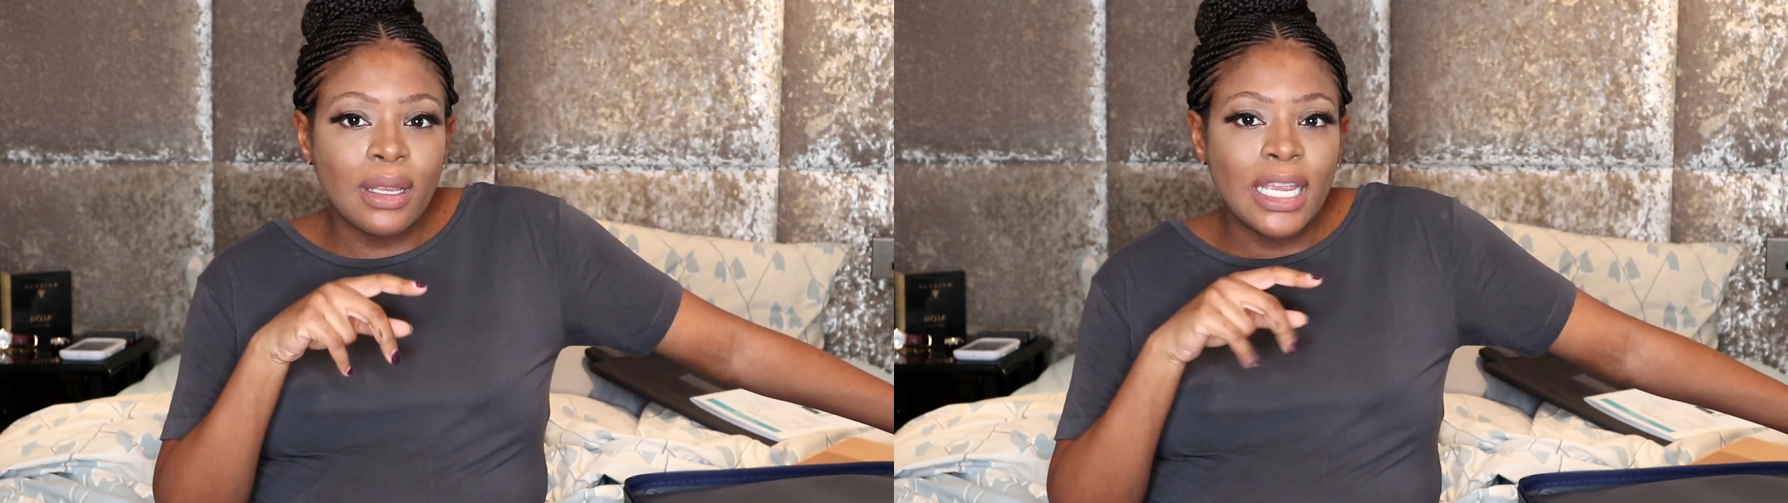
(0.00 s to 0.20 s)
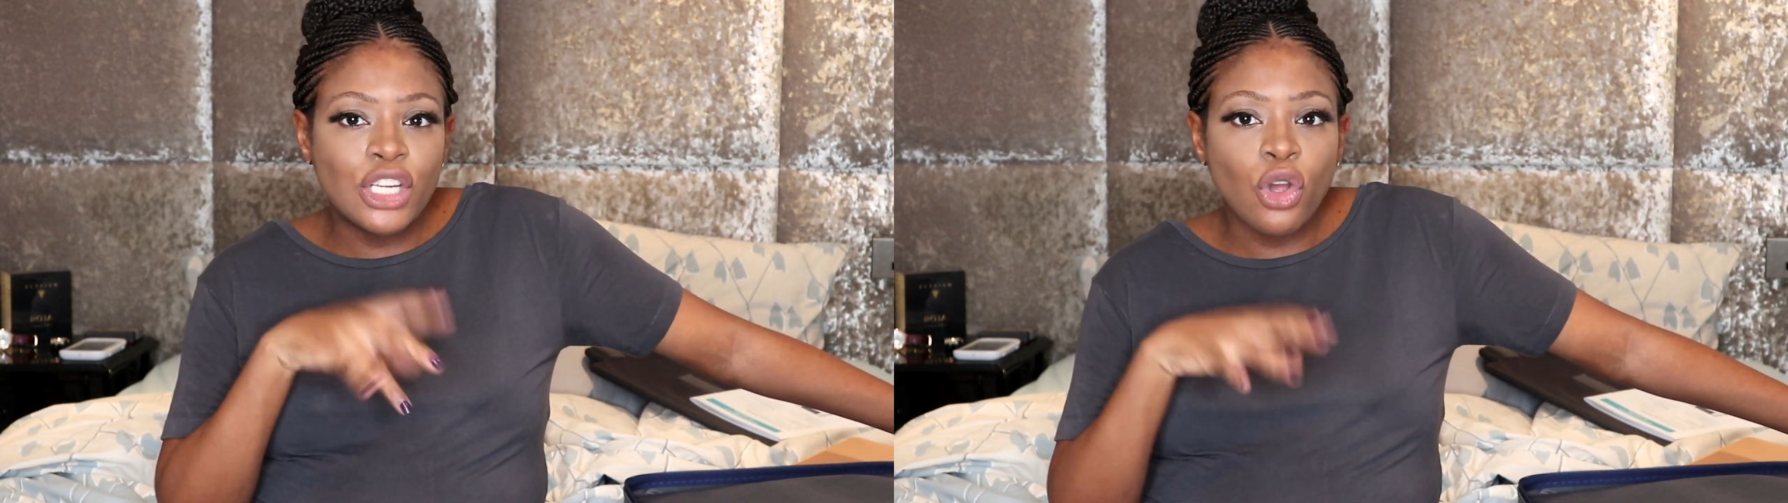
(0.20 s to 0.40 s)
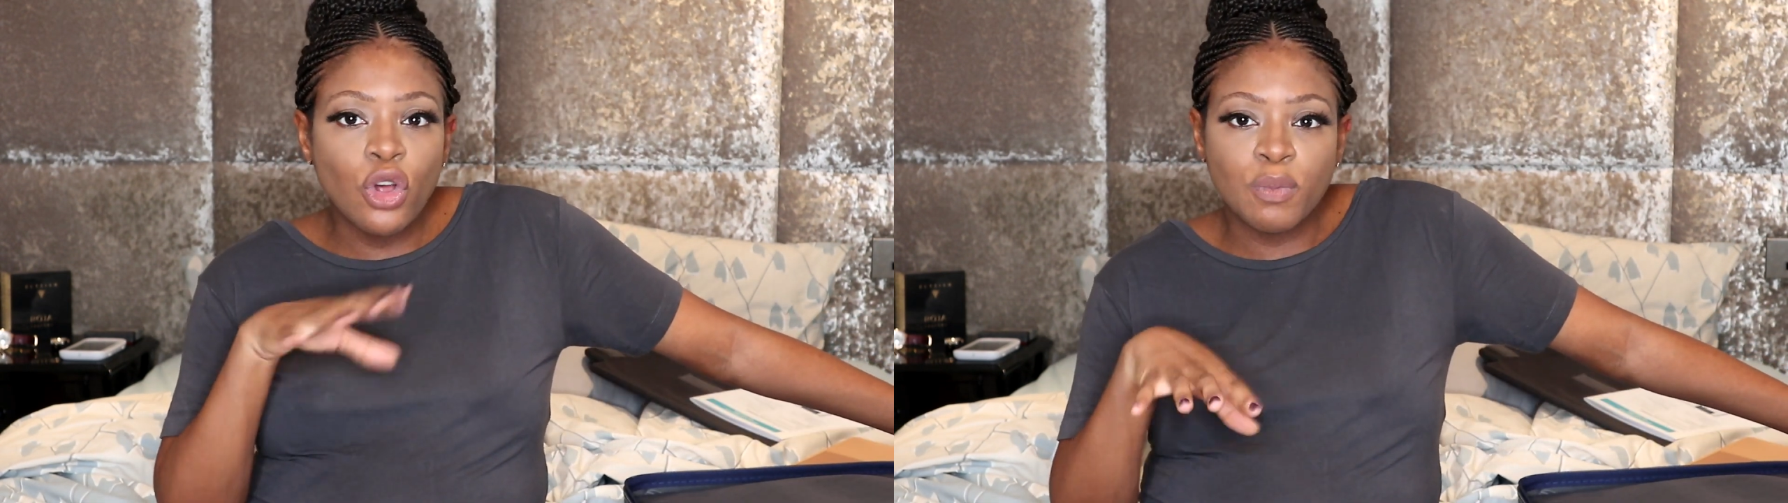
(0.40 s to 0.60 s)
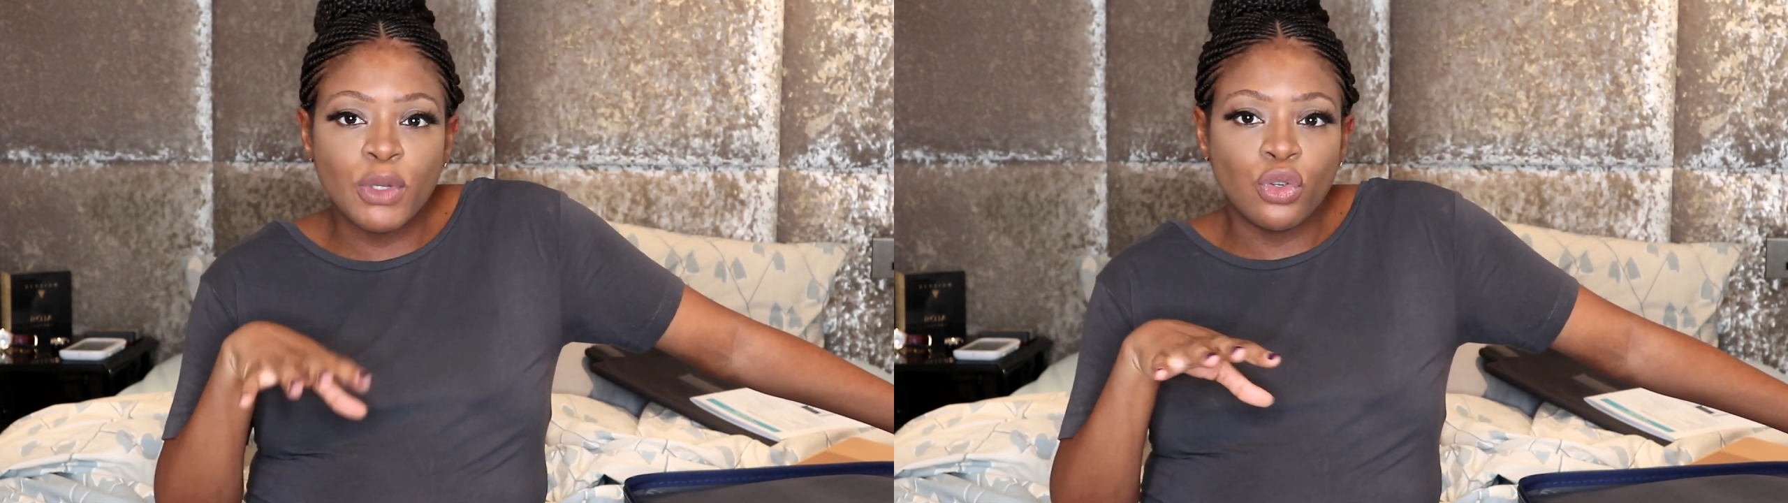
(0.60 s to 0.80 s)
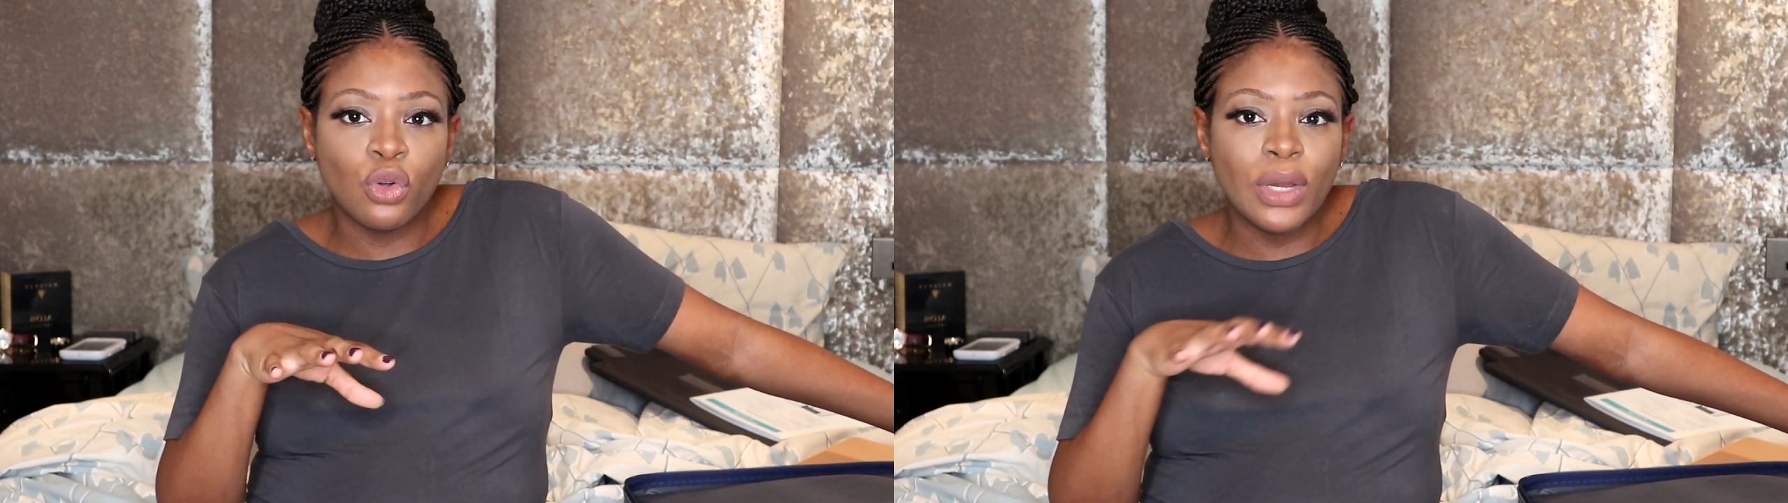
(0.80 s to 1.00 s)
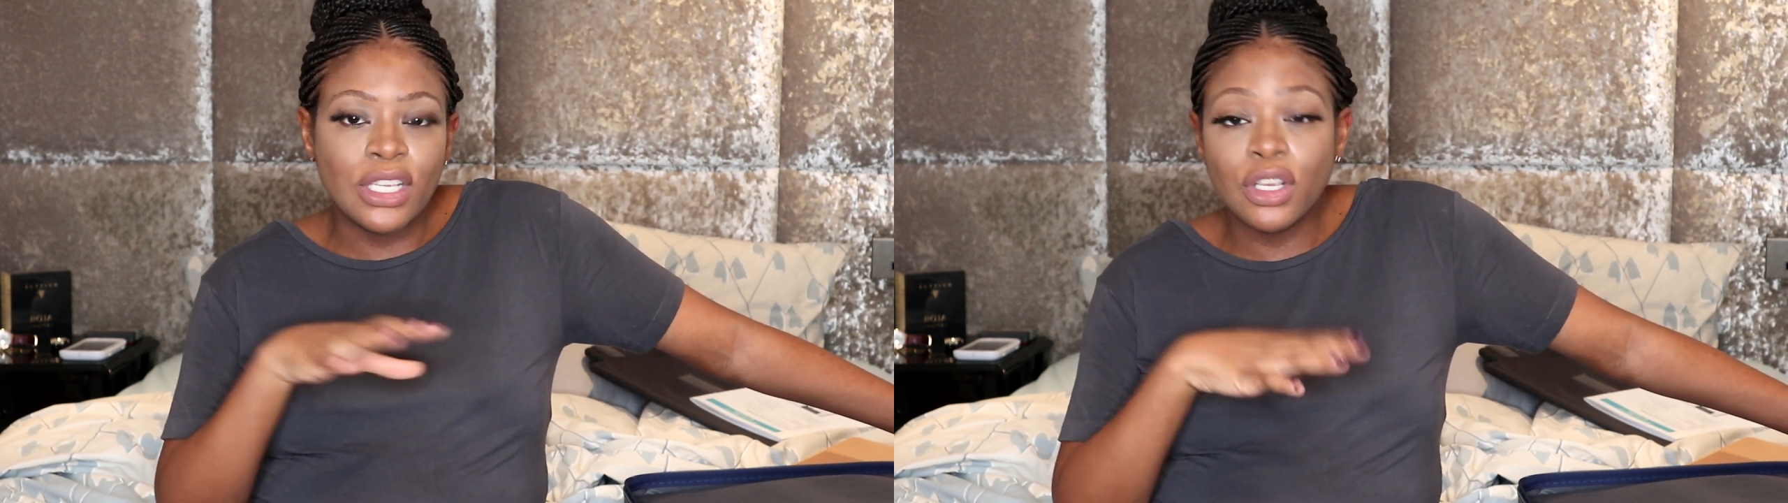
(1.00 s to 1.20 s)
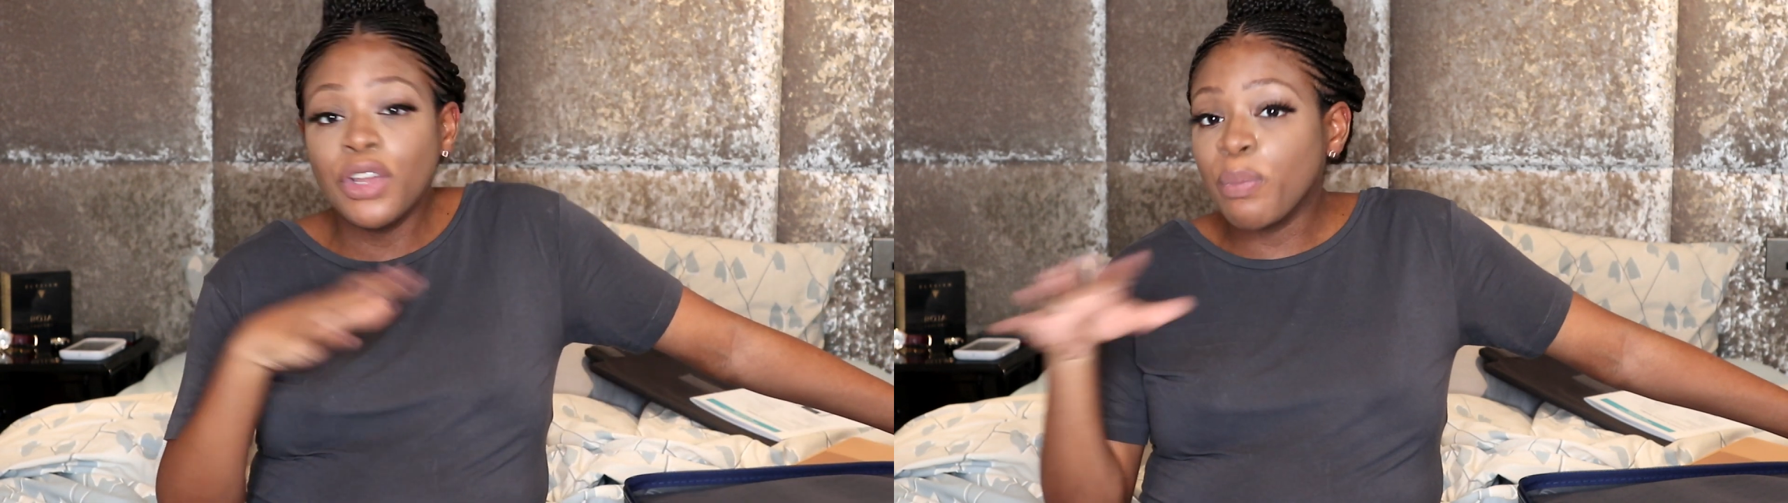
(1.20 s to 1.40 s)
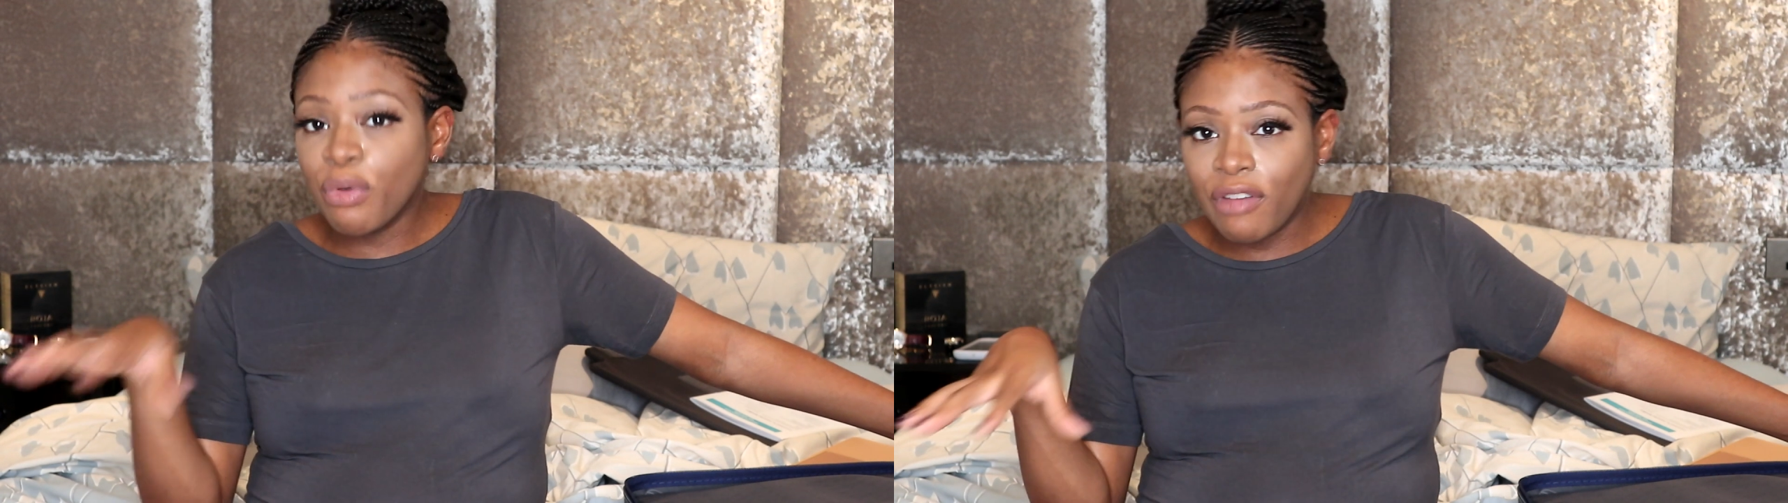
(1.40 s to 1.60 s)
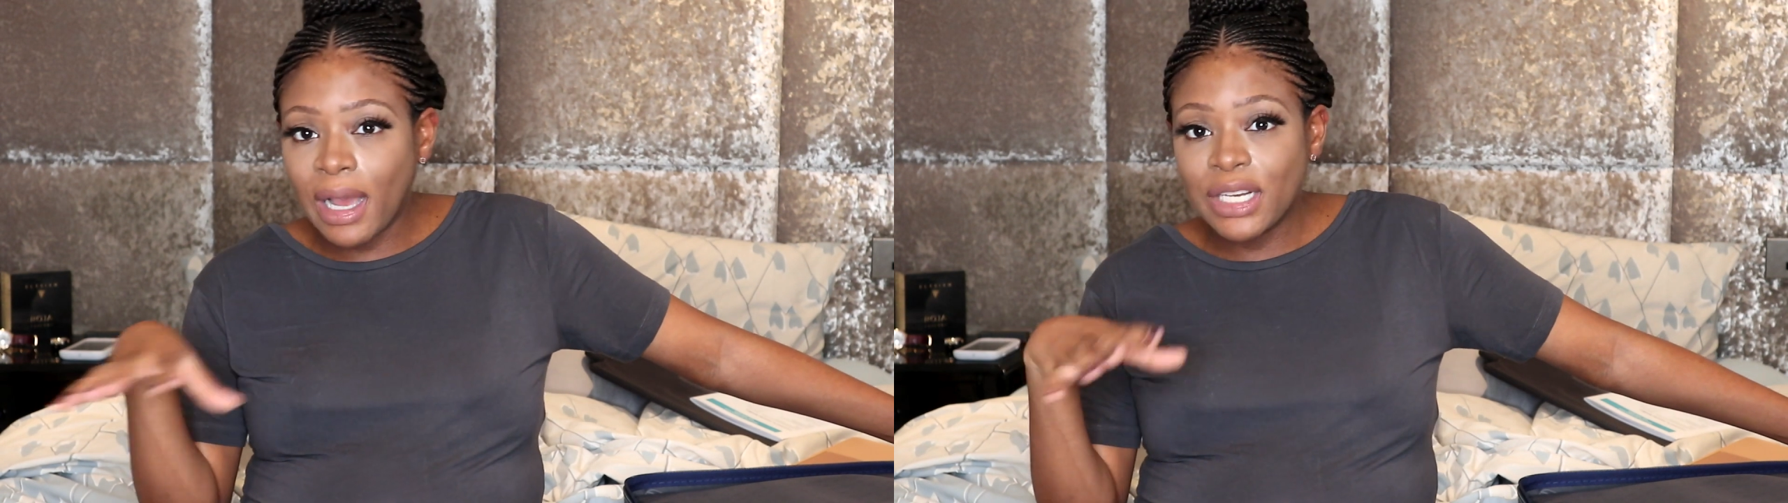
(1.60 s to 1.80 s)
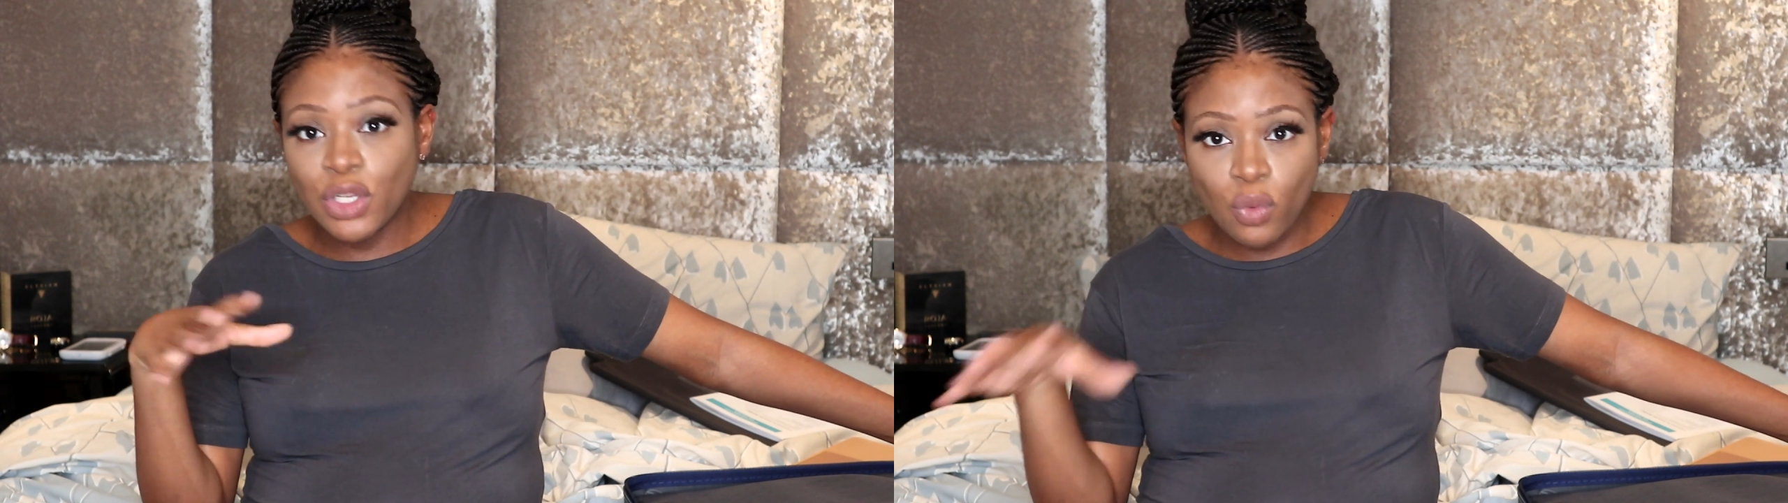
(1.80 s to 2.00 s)
each hospital is going to
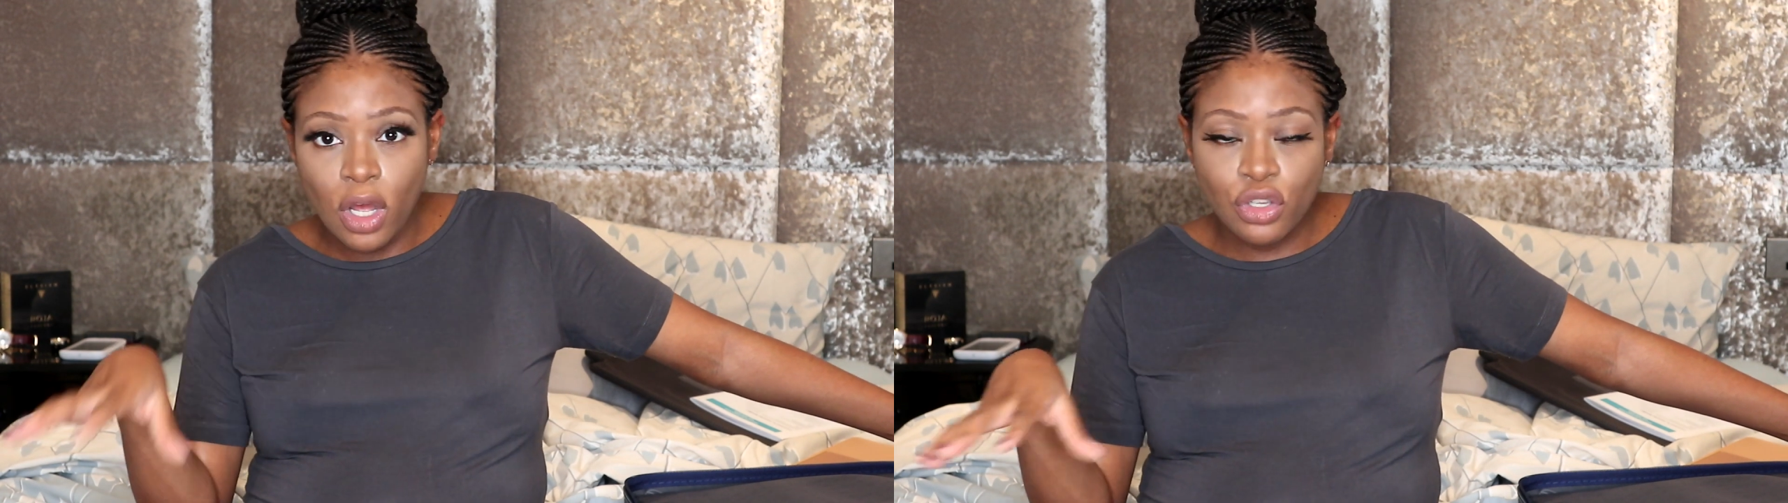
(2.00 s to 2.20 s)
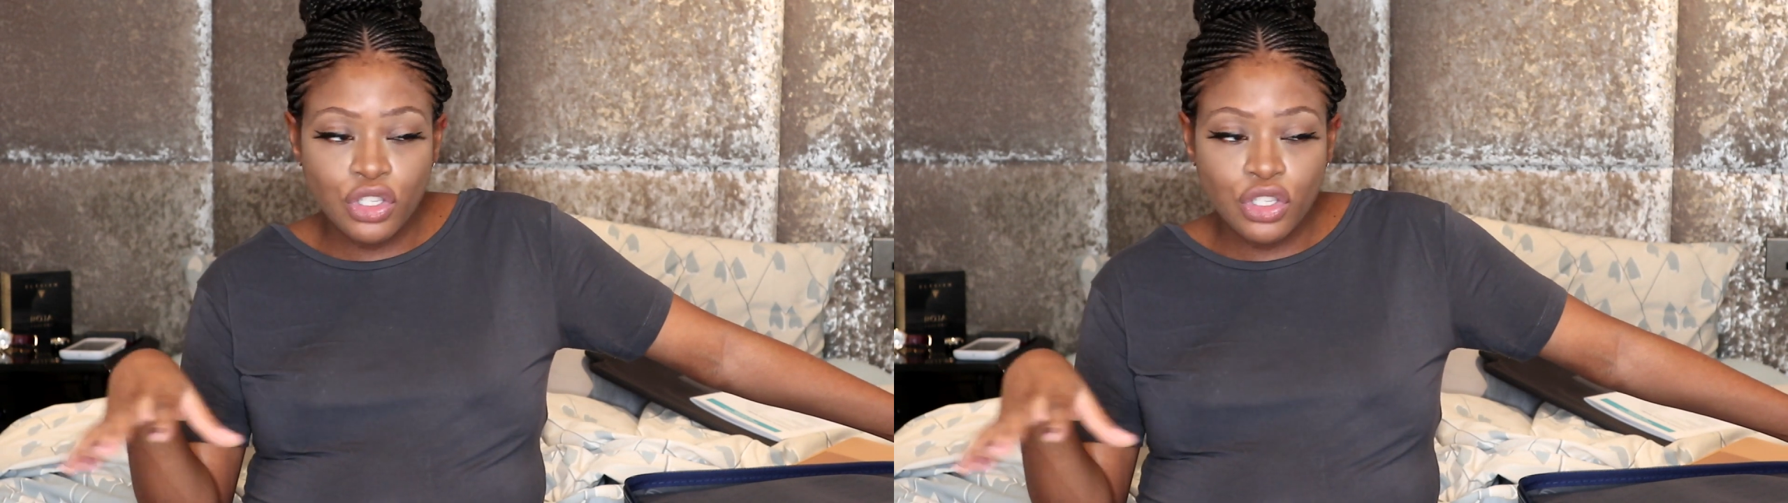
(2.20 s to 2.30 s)
provide as well.